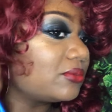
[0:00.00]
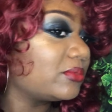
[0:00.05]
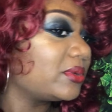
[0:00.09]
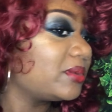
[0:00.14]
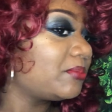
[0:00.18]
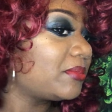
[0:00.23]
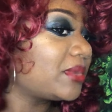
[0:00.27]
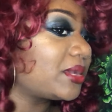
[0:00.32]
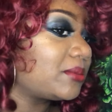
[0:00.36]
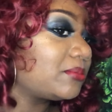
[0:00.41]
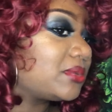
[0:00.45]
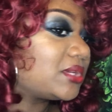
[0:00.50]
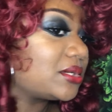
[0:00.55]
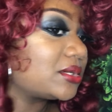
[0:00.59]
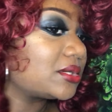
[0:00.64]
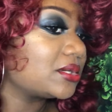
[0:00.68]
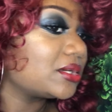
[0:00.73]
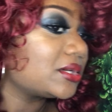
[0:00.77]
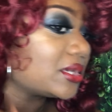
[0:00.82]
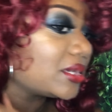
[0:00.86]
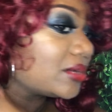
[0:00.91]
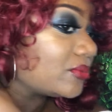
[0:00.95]
We might be
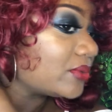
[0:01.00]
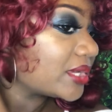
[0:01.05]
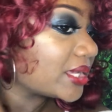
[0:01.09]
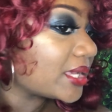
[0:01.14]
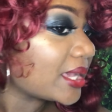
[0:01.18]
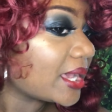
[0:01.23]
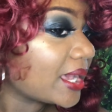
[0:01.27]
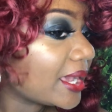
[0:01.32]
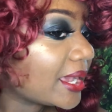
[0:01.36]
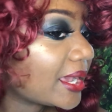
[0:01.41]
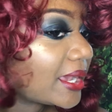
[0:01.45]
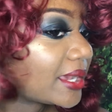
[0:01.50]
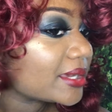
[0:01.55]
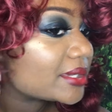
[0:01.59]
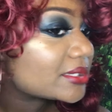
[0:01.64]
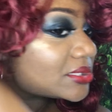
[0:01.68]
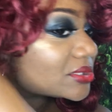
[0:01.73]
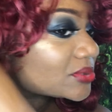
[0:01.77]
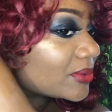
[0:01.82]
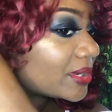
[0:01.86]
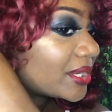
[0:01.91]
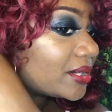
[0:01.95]
cooking with
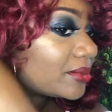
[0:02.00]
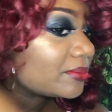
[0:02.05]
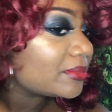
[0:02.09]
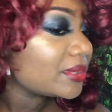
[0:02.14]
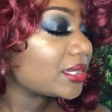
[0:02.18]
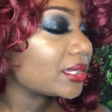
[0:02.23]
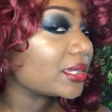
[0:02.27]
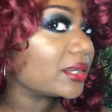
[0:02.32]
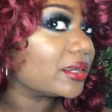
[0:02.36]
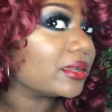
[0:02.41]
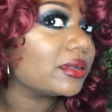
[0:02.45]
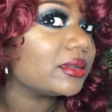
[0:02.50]
gas. Wait a minute.